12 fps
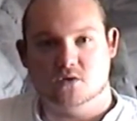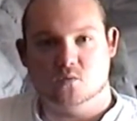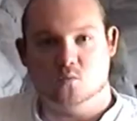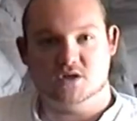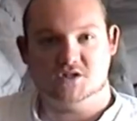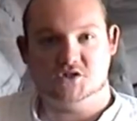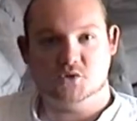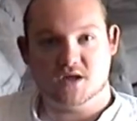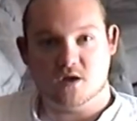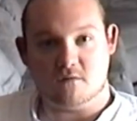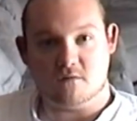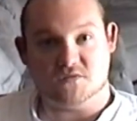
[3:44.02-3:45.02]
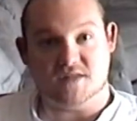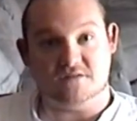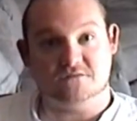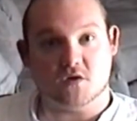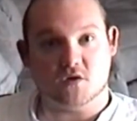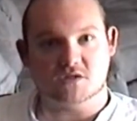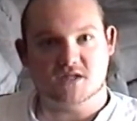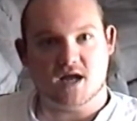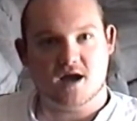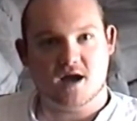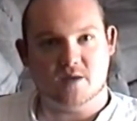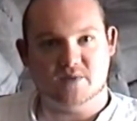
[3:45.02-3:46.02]
Once you get over it that first
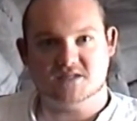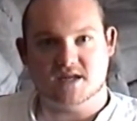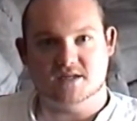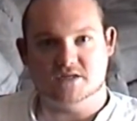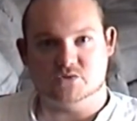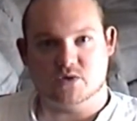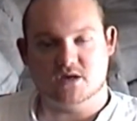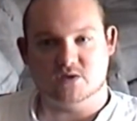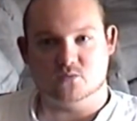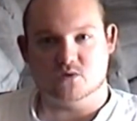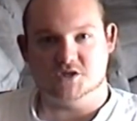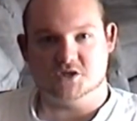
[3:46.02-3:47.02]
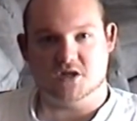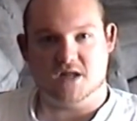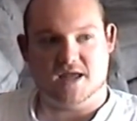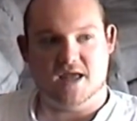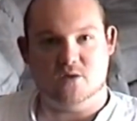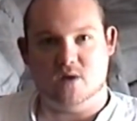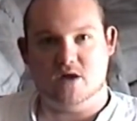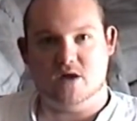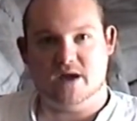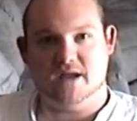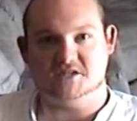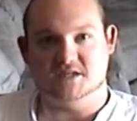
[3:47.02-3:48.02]
time, it's like an adrenaline rush. You're like, hey, wow,
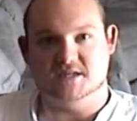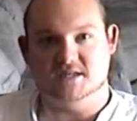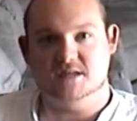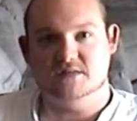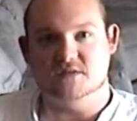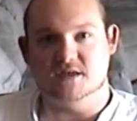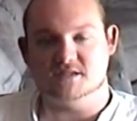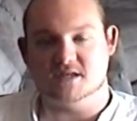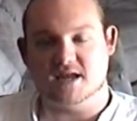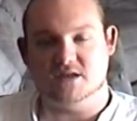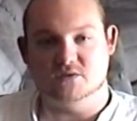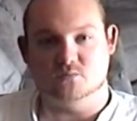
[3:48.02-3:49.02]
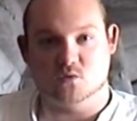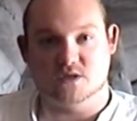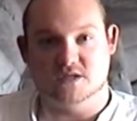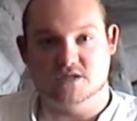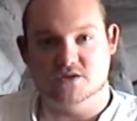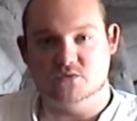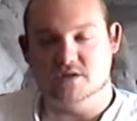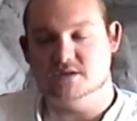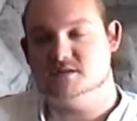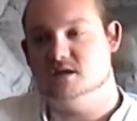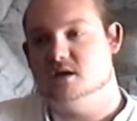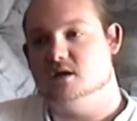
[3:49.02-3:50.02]
I actually did this. I can really do
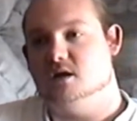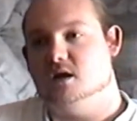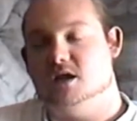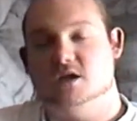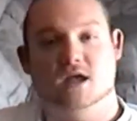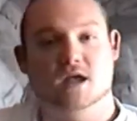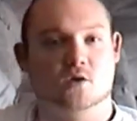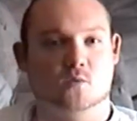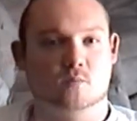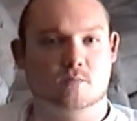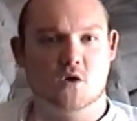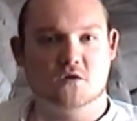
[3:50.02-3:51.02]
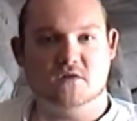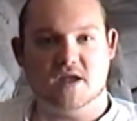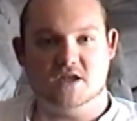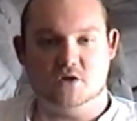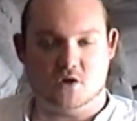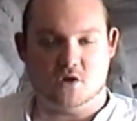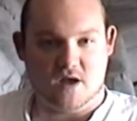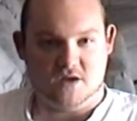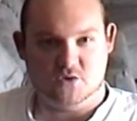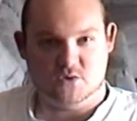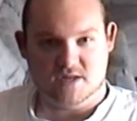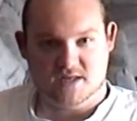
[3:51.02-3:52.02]
this. It'll motivate you to go out and
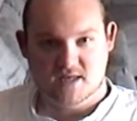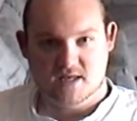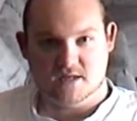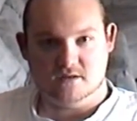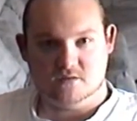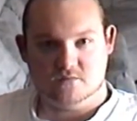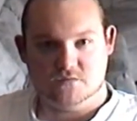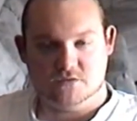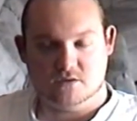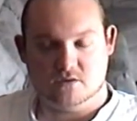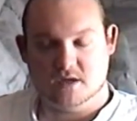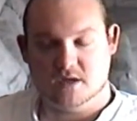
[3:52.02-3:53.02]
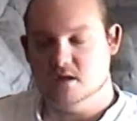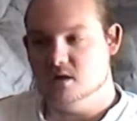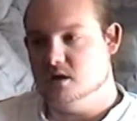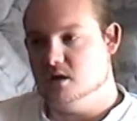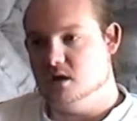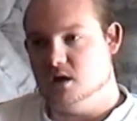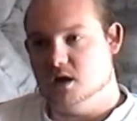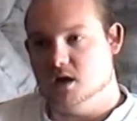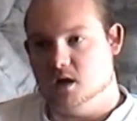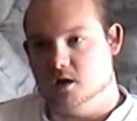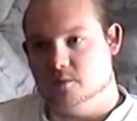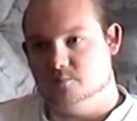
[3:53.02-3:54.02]
do it again. Okay?
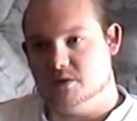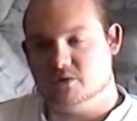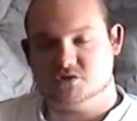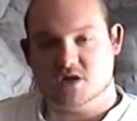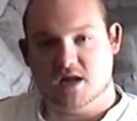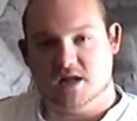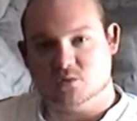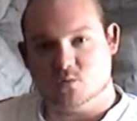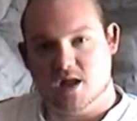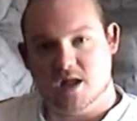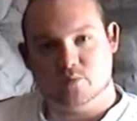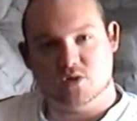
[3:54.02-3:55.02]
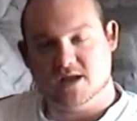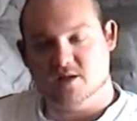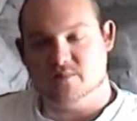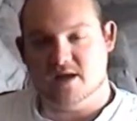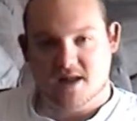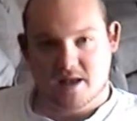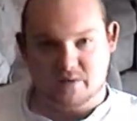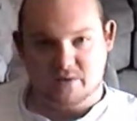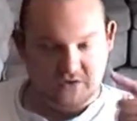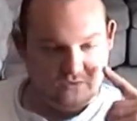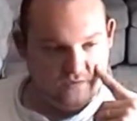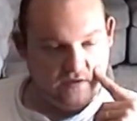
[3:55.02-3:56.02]
I'm going to try not to ramble. I got a bad habit
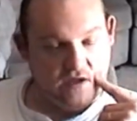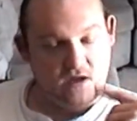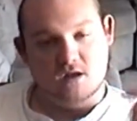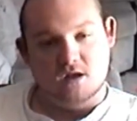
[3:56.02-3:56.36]
of doing that.